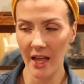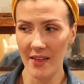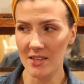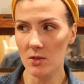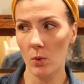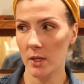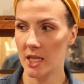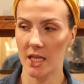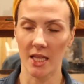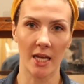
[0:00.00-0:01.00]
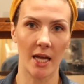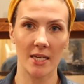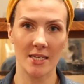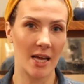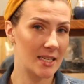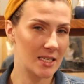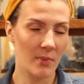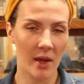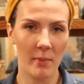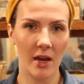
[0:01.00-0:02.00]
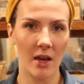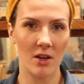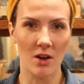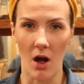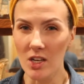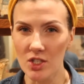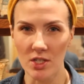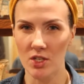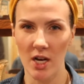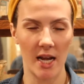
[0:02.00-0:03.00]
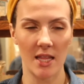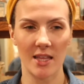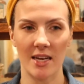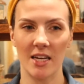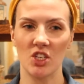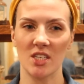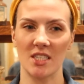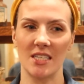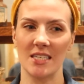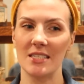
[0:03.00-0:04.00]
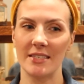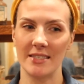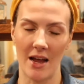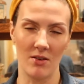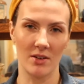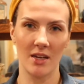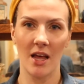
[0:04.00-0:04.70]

And that's the only thing, like I, it doesn't make me nauseous or anything, it just doesn't sound